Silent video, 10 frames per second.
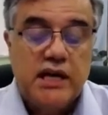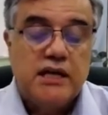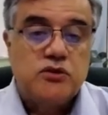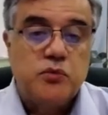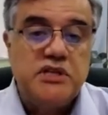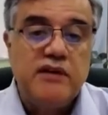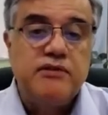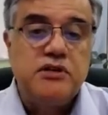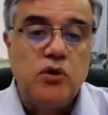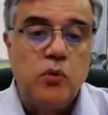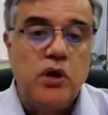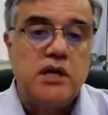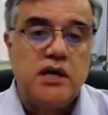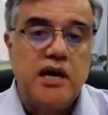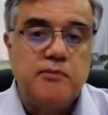So we definitely don't want
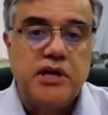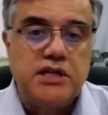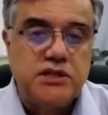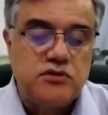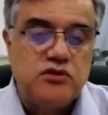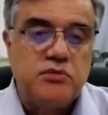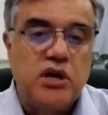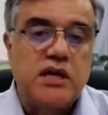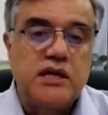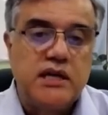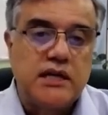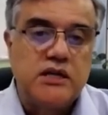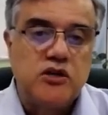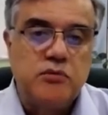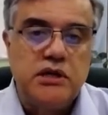our applications to be
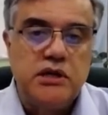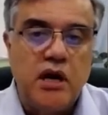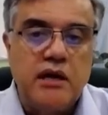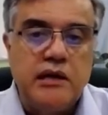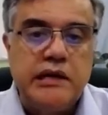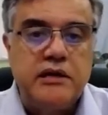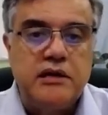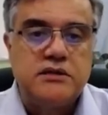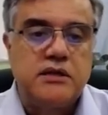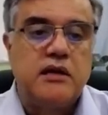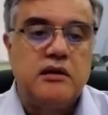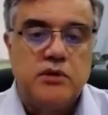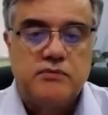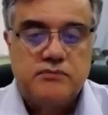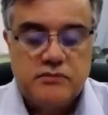architected to be non-linearly scalable.
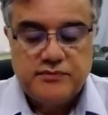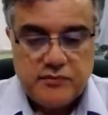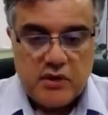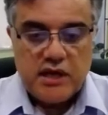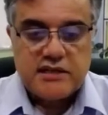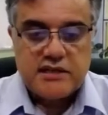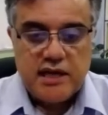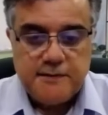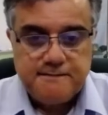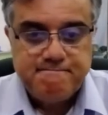Next slide.